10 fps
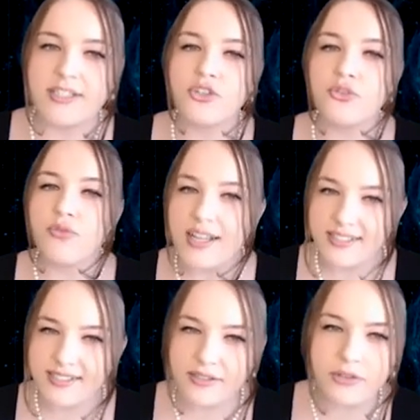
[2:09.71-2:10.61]
to
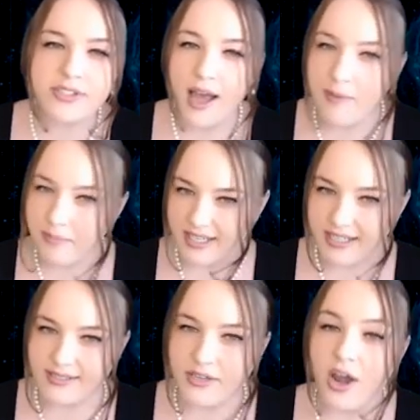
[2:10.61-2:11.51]
trust those
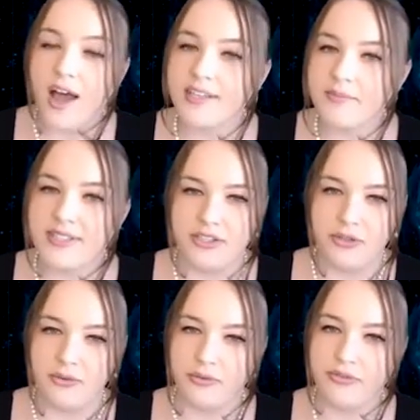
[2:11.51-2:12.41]
companies not to
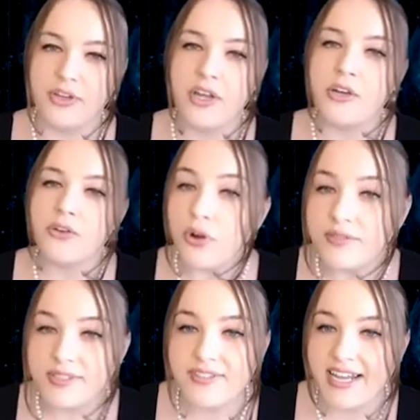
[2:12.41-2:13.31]
misuse
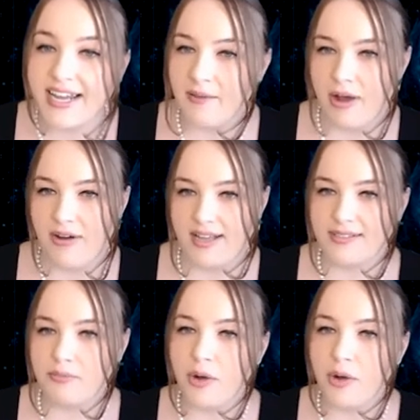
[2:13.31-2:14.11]
troves of data about us,